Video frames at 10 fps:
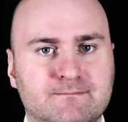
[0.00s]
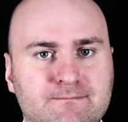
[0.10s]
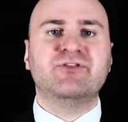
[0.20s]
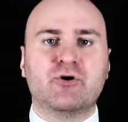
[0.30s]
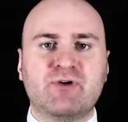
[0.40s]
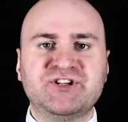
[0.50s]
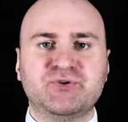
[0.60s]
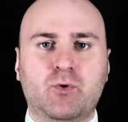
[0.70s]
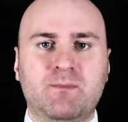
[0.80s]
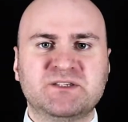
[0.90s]
The
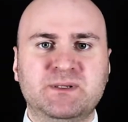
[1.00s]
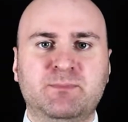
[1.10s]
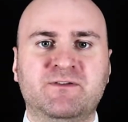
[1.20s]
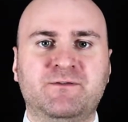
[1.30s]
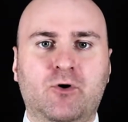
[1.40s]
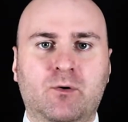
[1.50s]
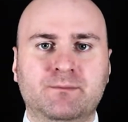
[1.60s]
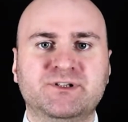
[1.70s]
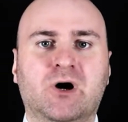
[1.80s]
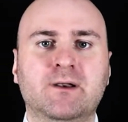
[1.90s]
ritual must be
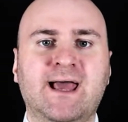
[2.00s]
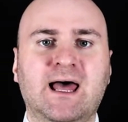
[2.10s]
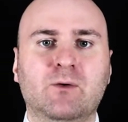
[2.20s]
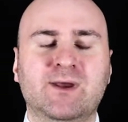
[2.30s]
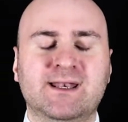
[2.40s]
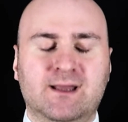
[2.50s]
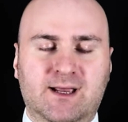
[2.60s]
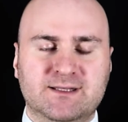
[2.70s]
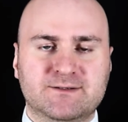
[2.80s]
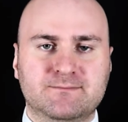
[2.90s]
performed on Halloween
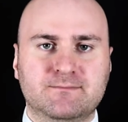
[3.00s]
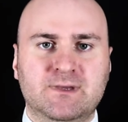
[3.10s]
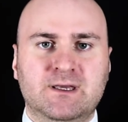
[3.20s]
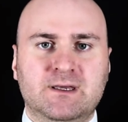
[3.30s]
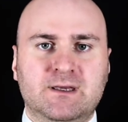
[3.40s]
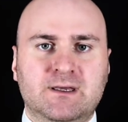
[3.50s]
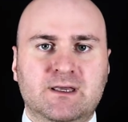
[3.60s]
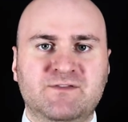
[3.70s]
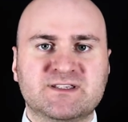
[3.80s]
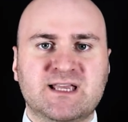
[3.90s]
night.
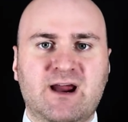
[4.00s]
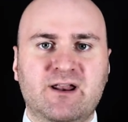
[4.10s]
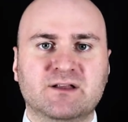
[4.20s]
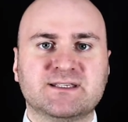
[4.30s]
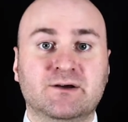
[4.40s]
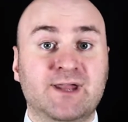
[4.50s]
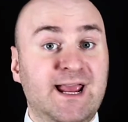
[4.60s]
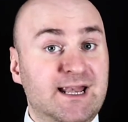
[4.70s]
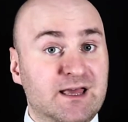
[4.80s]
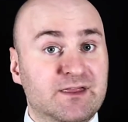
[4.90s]
If it's carried out on
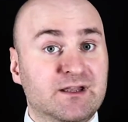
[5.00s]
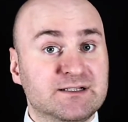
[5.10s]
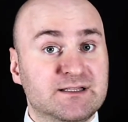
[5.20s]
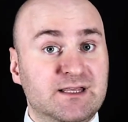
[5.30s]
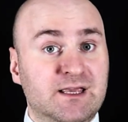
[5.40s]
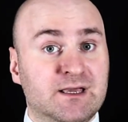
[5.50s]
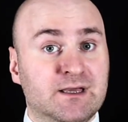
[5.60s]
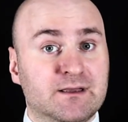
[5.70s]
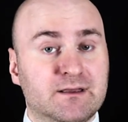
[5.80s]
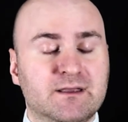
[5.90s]
any other night of the
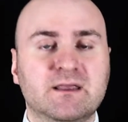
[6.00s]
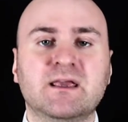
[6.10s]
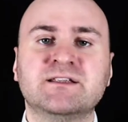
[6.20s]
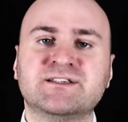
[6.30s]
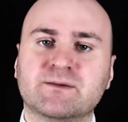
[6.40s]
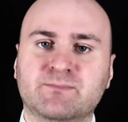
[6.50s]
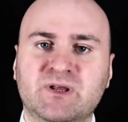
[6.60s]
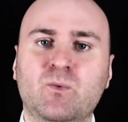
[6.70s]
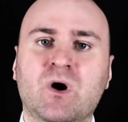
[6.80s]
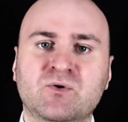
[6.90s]
year, it simply
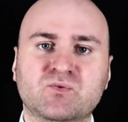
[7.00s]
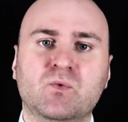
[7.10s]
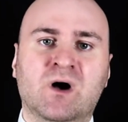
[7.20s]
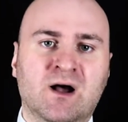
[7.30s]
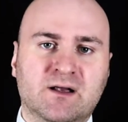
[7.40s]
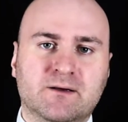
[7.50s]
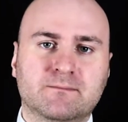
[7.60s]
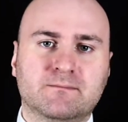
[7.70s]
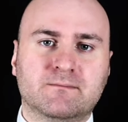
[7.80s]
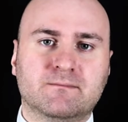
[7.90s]
won't work.
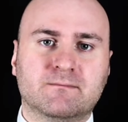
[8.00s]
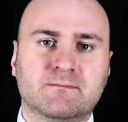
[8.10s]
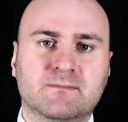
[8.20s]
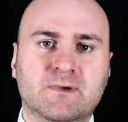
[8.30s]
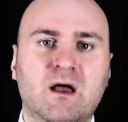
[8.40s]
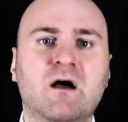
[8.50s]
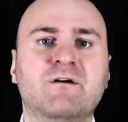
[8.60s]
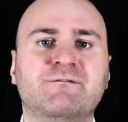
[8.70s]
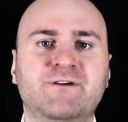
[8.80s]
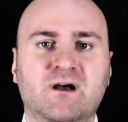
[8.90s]

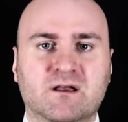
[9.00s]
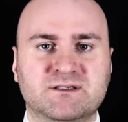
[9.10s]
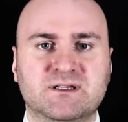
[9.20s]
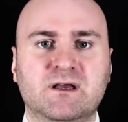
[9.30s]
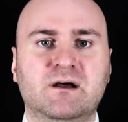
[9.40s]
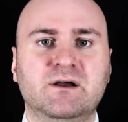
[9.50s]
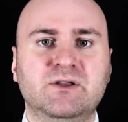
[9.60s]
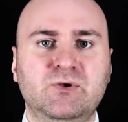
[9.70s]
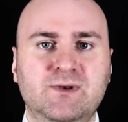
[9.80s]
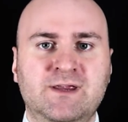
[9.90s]
First,
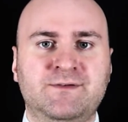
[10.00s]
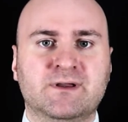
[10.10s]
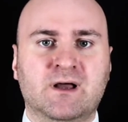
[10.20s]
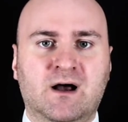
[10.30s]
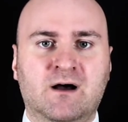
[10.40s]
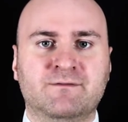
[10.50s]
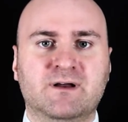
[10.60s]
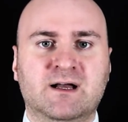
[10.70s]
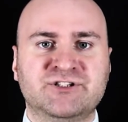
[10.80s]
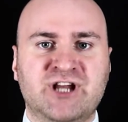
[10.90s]
you need to carve
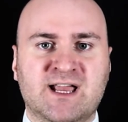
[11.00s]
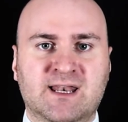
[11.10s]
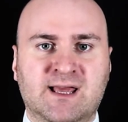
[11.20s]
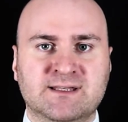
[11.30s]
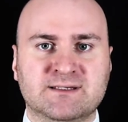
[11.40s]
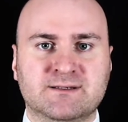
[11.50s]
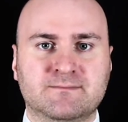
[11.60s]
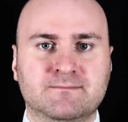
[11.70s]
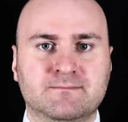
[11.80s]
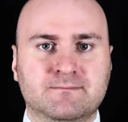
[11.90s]
a jack-o'-lantern.
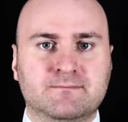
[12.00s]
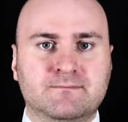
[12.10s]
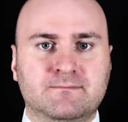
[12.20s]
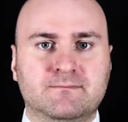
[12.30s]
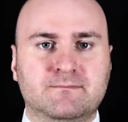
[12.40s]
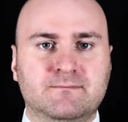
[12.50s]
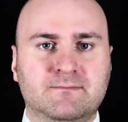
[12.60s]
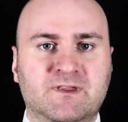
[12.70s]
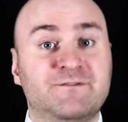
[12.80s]
The